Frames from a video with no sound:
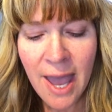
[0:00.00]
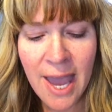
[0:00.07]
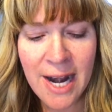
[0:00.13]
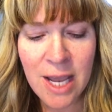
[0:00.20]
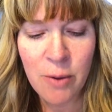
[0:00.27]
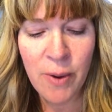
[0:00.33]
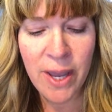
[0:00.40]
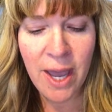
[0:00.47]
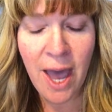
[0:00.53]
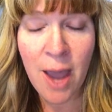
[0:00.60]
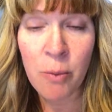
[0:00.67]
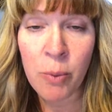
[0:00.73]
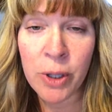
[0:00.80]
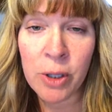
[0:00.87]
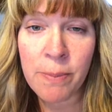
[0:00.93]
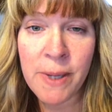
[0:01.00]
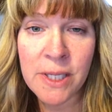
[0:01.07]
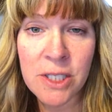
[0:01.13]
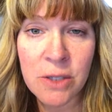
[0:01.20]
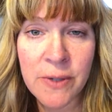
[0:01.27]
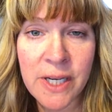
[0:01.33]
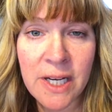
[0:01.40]
Anyway, I will be
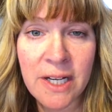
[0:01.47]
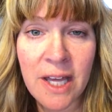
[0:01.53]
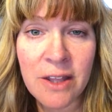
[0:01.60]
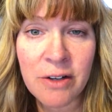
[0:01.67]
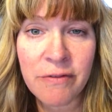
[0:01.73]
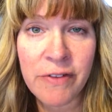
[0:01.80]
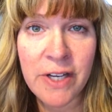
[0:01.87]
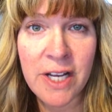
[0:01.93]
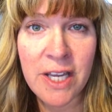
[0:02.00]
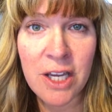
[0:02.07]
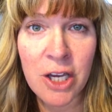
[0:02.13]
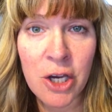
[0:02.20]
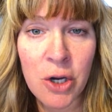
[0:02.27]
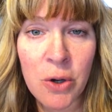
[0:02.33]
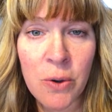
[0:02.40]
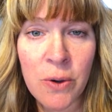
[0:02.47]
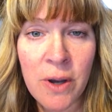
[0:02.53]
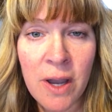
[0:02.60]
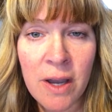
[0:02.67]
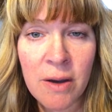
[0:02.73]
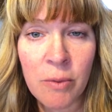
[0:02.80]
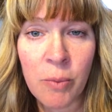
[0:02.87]
doing another video
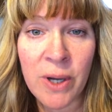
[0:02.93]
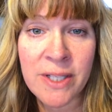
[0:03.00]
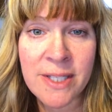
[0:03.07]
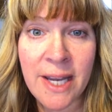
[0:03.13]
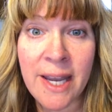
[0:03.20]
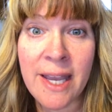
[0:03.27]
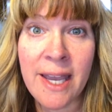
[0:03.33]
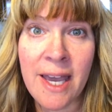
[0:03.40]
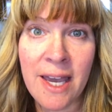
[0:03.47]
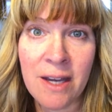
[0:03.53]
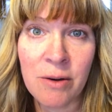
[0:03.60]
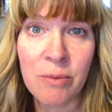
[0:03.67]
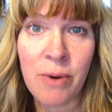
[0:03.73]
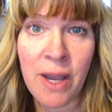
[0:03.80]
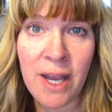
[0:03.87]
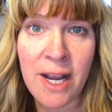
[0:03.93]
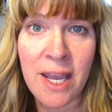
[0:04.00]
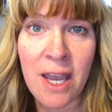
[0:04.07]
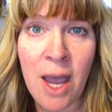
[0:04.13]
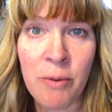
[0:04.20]
once I get ready.